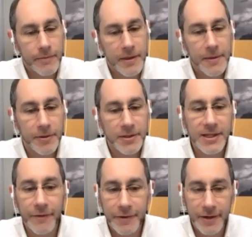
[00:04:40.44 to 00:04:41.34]
people
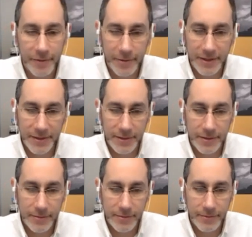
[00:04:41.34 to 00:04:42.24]
sell for different
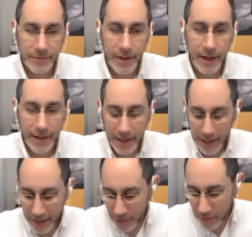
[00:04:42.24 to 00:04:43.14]
reasons, right?
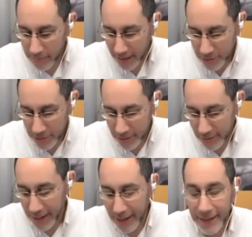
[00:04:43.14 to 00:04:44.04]
And you
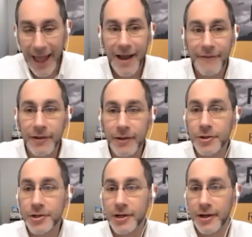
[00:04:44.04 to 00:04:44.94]
mentioned the
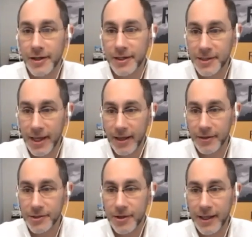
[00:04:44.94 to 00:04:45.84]
evolutionary
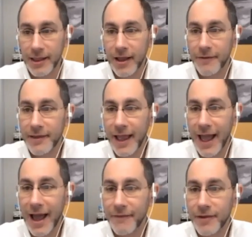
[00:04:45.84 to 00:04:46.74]
sale. So I'd love to
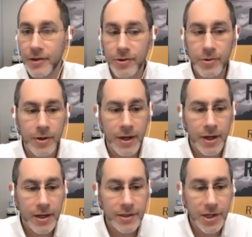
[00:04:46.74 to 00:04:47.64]
have you
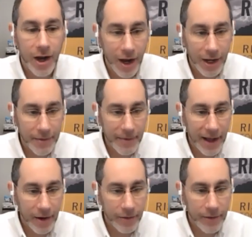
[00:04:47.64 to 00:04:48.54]
talk
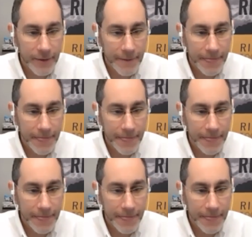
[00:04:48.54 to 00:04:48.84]
about,